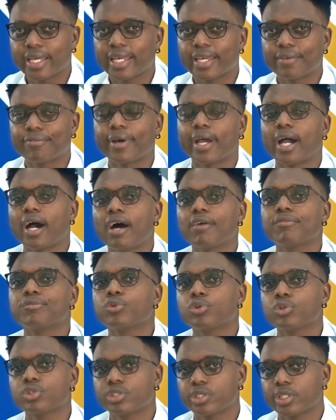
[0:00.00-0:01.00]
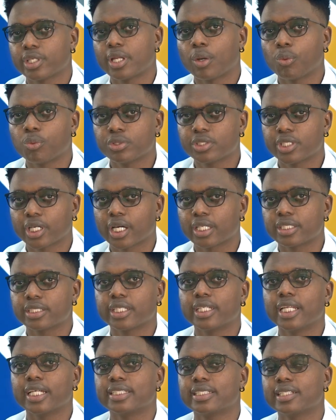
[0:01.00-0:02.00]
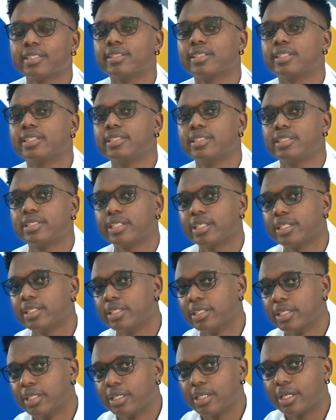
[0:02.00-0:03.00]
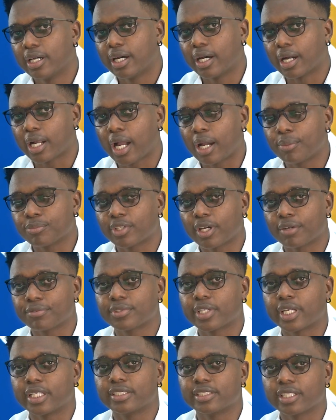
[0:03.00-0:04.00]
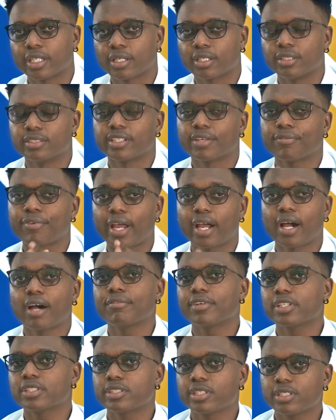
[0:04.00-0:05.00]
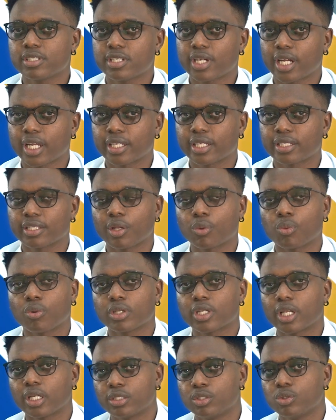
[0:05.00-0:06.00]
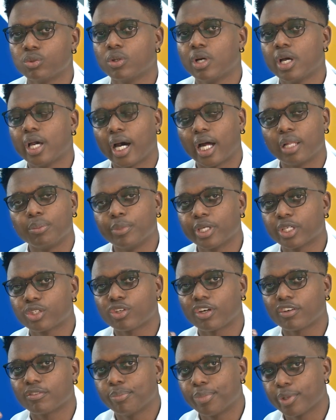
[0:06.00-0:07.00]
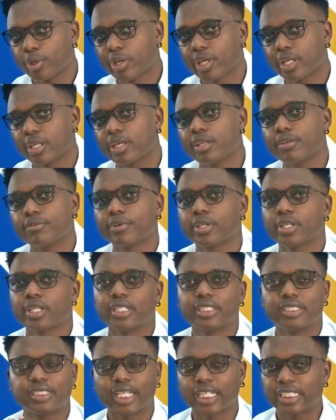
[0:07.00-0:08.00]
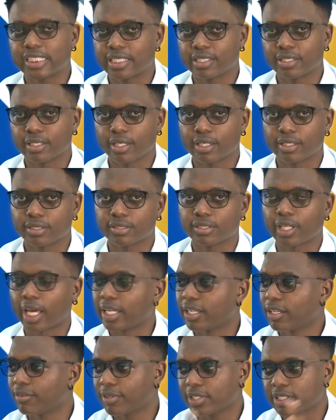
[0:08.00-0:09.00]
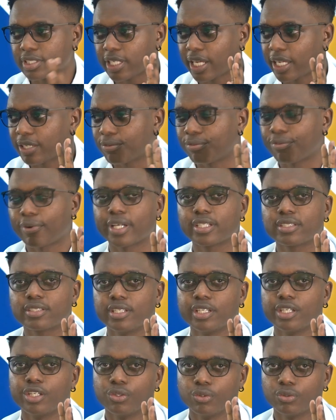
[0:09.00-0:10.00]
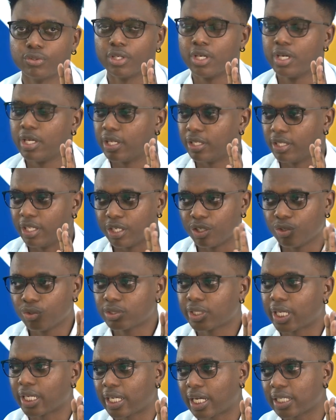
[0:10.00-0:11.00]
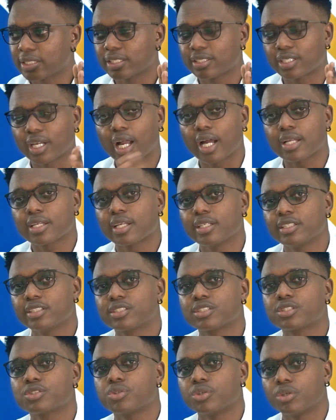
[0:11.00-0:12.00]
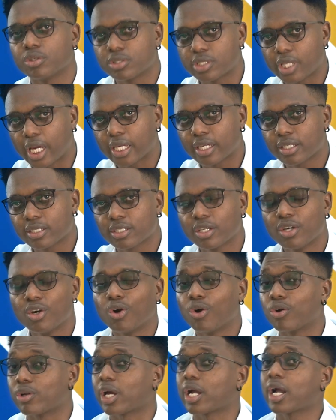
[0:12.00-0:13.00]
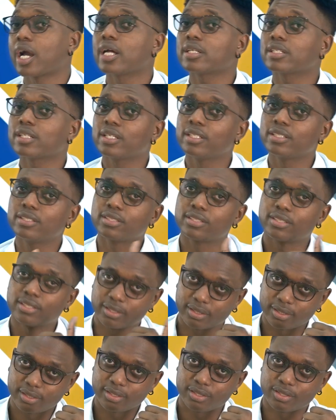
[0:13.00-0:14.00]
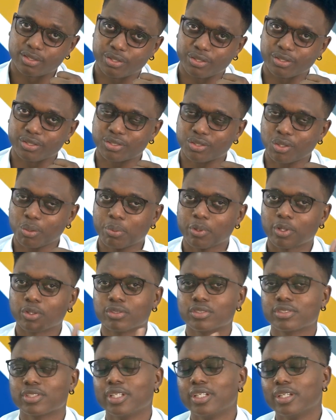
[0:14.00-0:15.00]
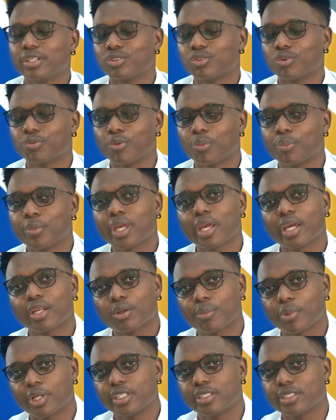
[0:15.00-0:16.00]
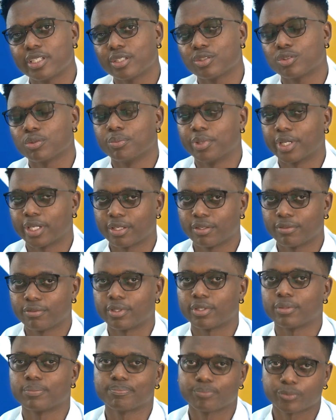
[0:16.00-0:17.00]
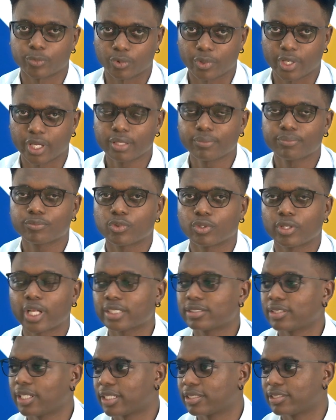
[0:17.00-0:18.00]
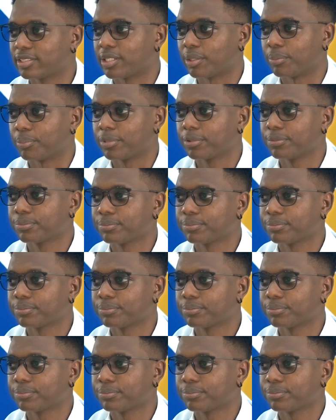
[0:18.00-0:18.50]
If I have no trade, I won't take a trade until the trade comes after and settles. If I have a trade running, then what I'll do, I'll make sure I've broken even just in case. I never try and fight the news. The news can act as a catalyst to your target or a catalyst to your stop loss. So for me, I normally tend to break even. Okay, so that's that step.